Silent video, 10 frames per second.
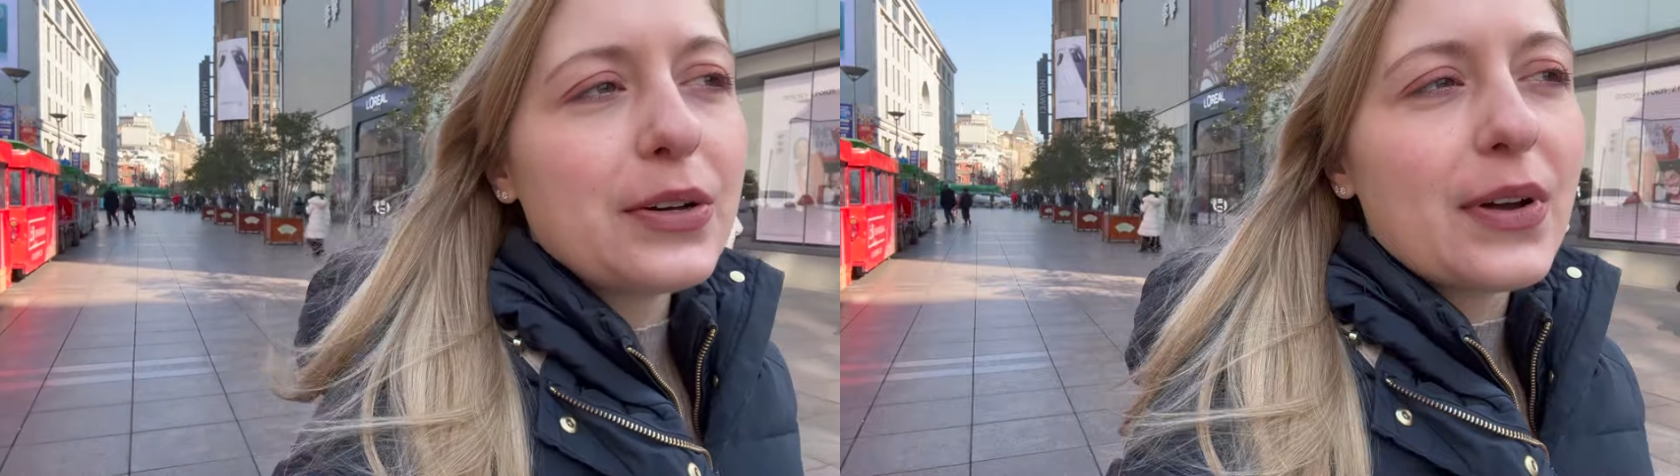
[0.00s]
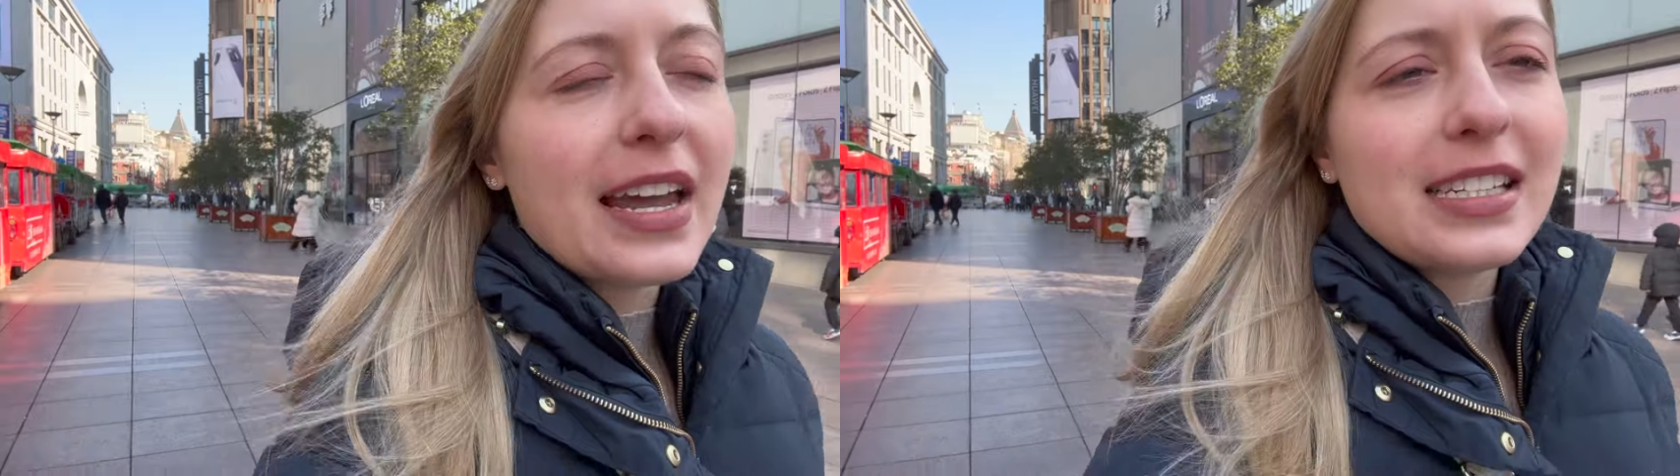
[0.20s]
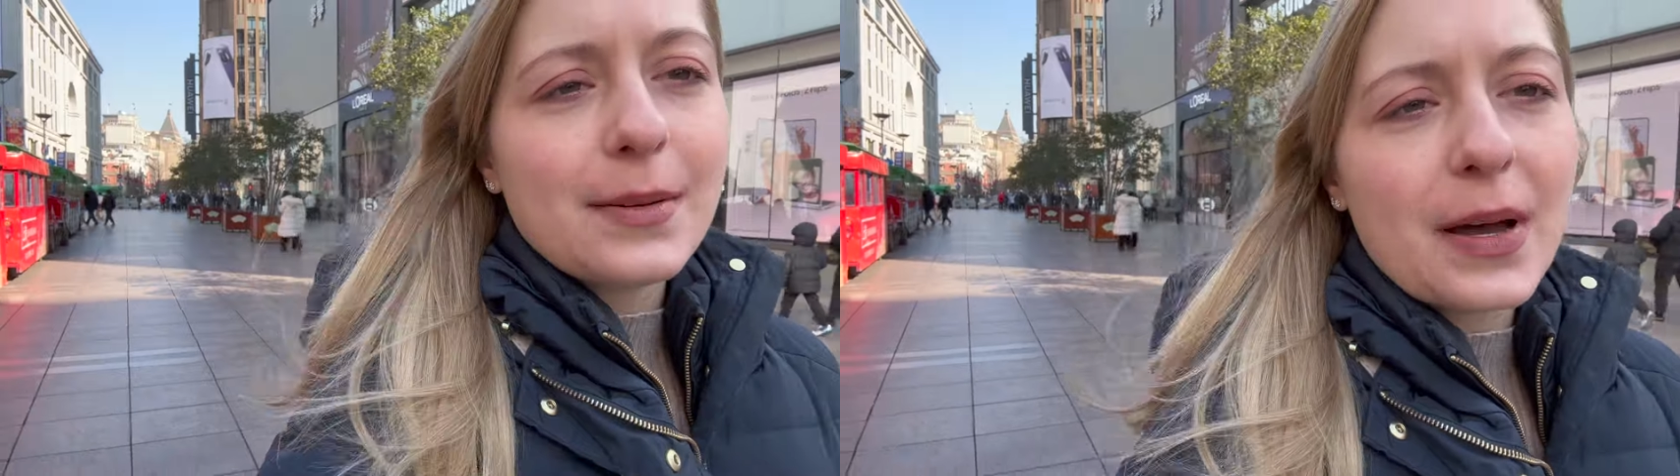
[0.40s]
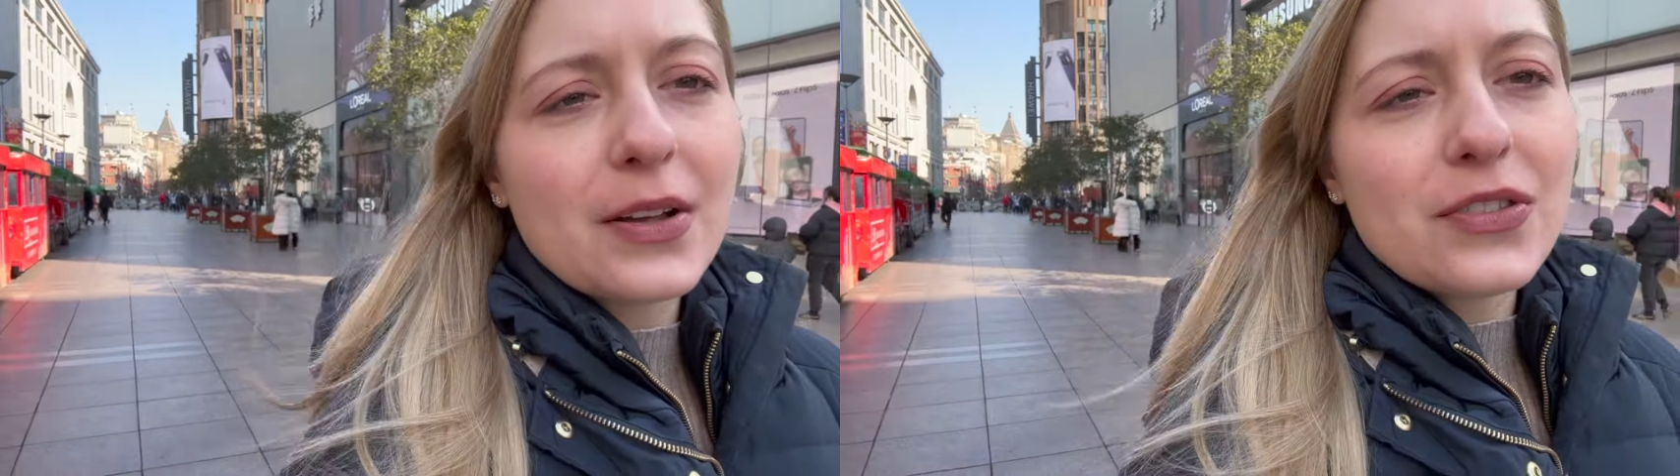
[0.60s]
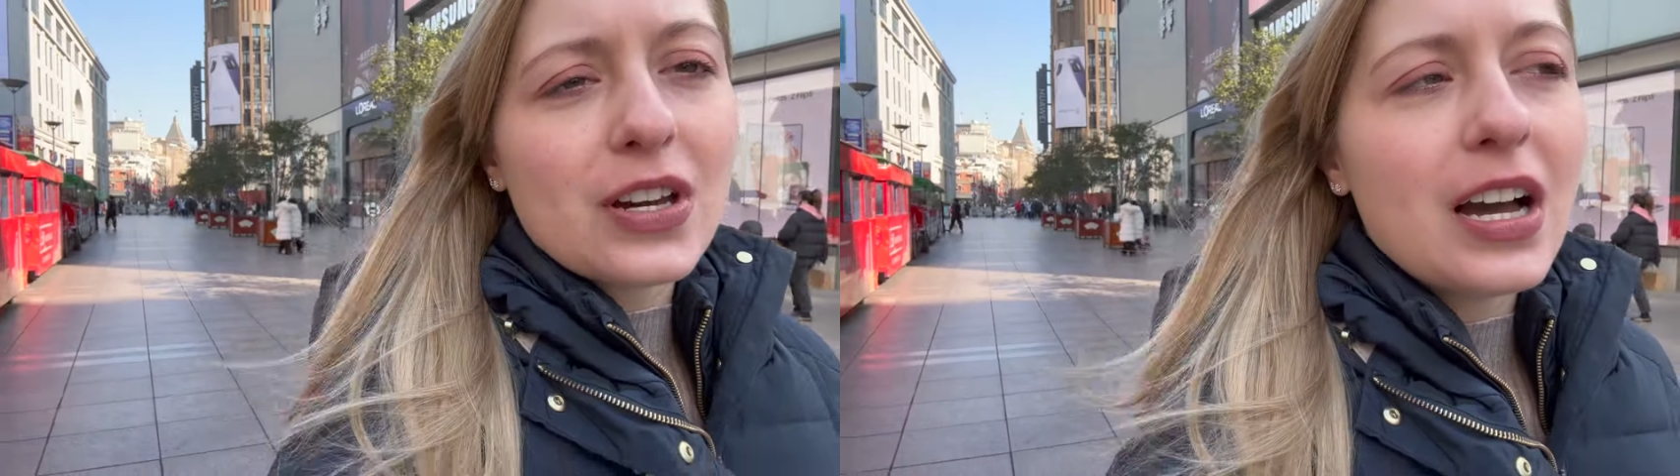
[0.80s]
great
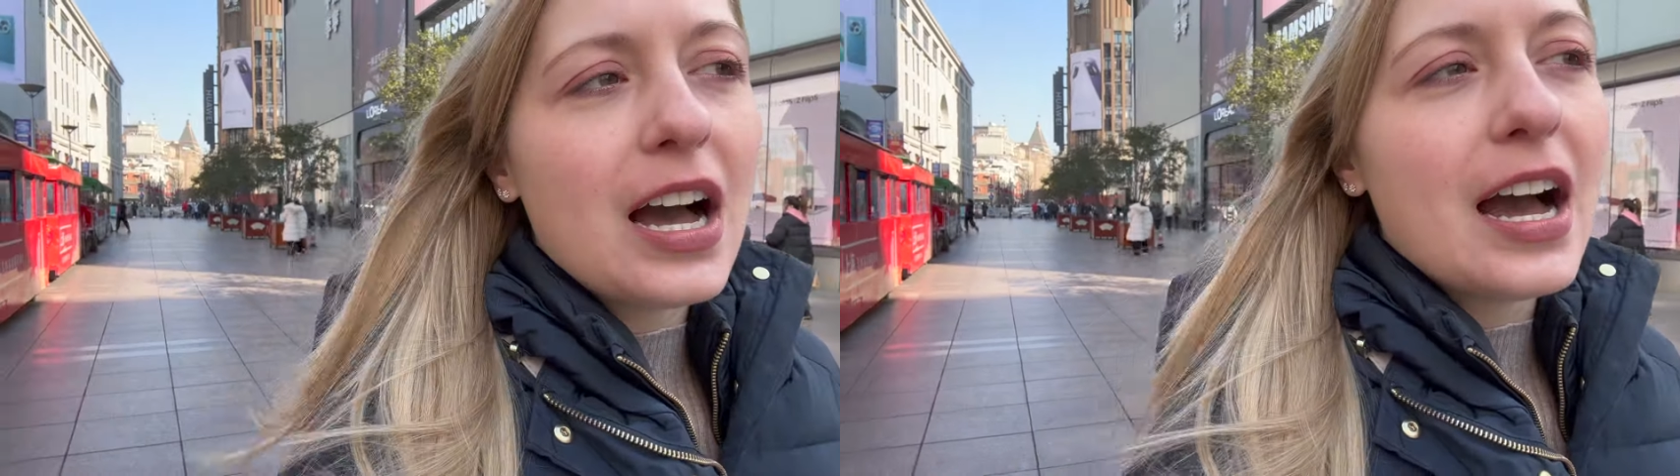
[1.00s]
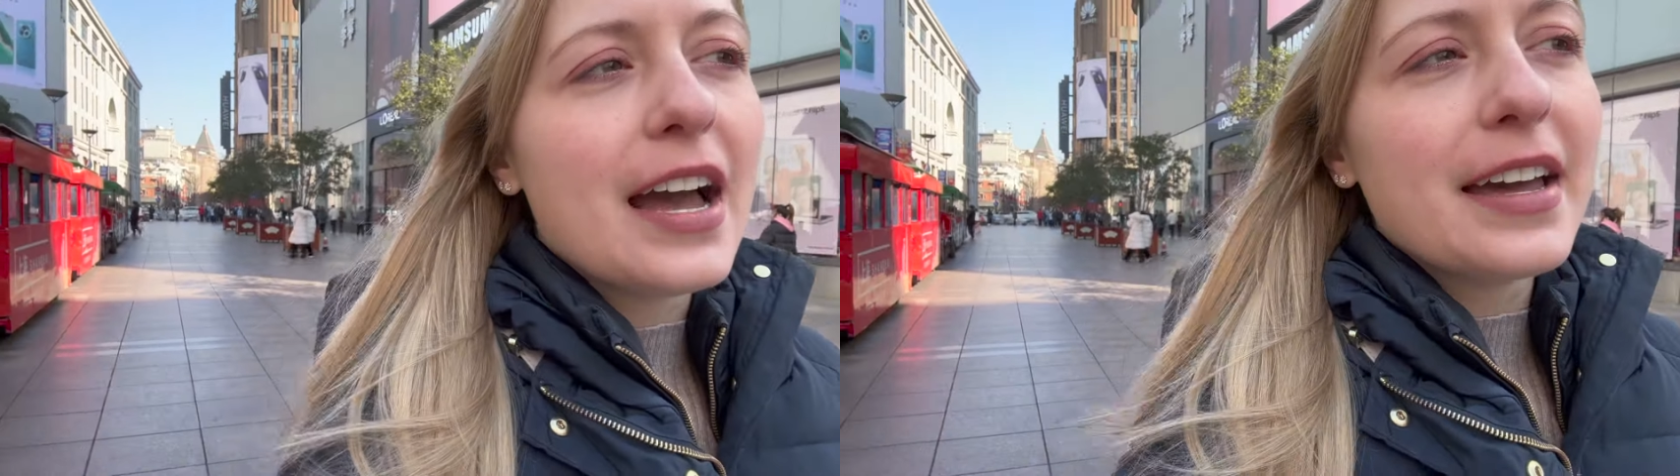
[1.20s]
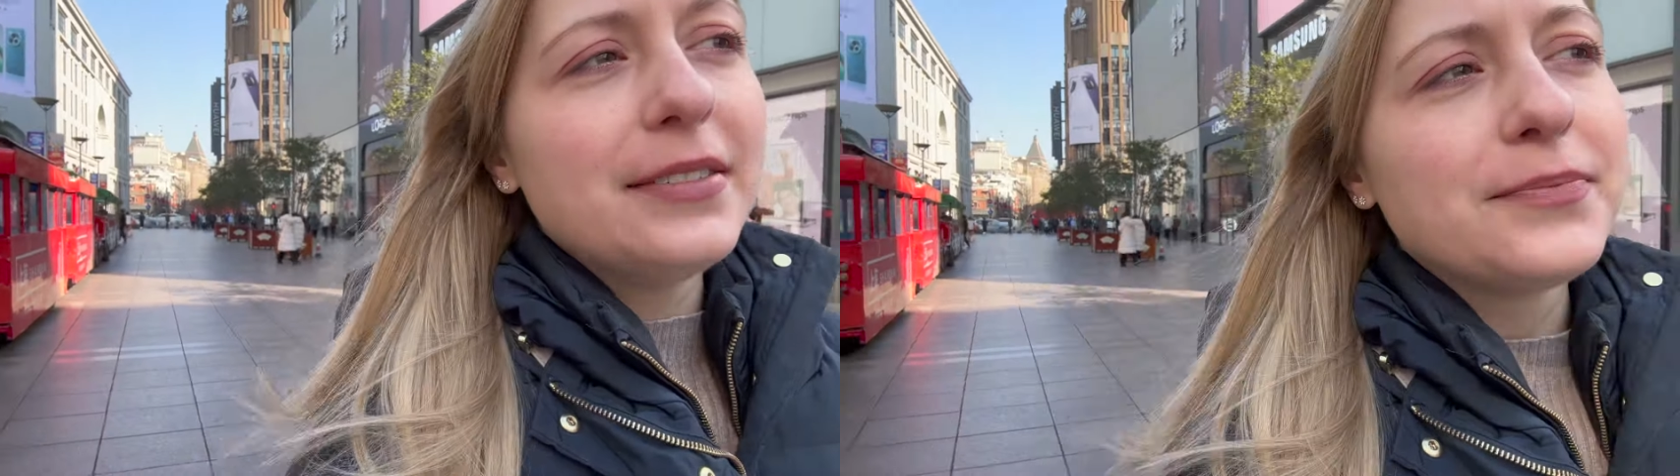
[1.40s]
about Shanghai